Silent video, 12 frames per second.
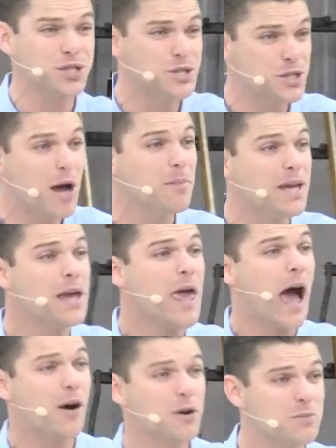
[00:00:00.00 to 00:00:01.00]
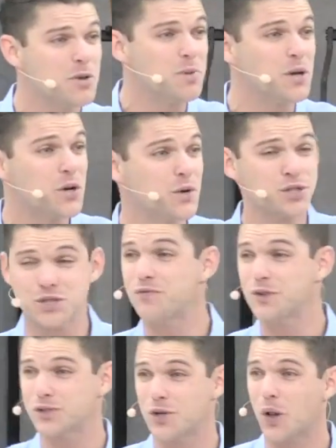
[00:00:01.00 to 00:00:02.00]
a dummy. How come you've been a Christian
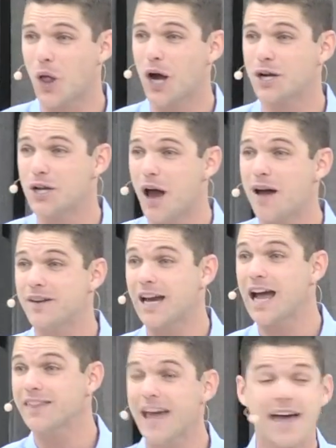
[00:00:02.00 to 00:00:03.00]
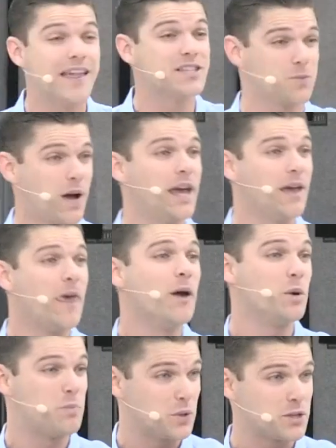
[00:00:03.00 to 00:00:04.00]
for so long and you haven't got that? And that's why
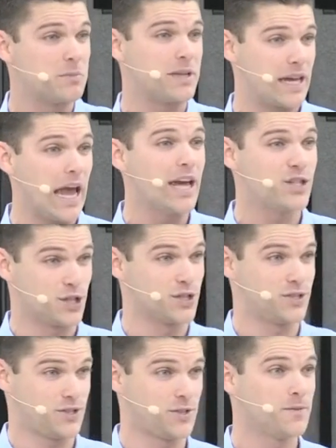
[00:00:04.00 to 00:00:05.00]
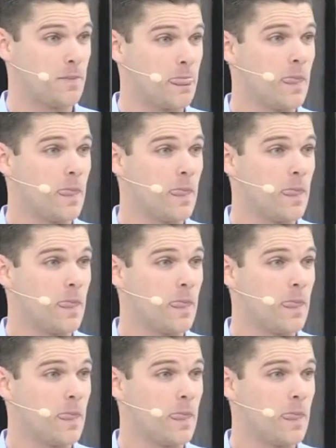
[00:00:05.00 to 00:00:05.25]
we put them in cages.